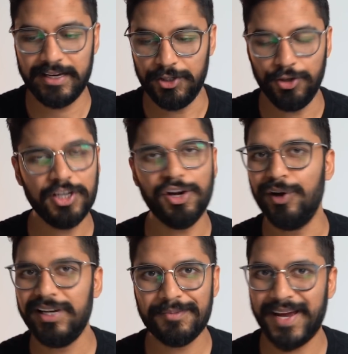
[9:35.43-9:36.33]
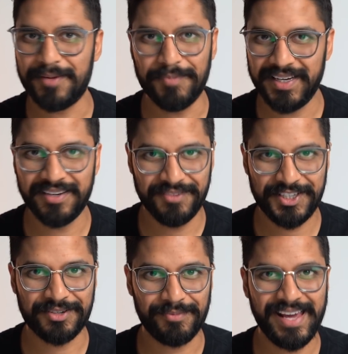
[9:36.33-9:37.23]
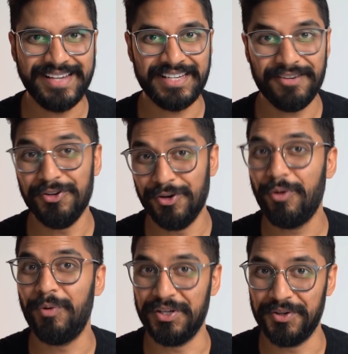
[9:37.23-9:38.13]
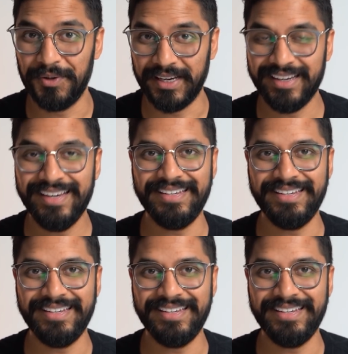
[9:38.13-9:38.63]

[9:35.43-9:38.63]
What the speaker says: You can only make big conviction plays if you know what you're doing.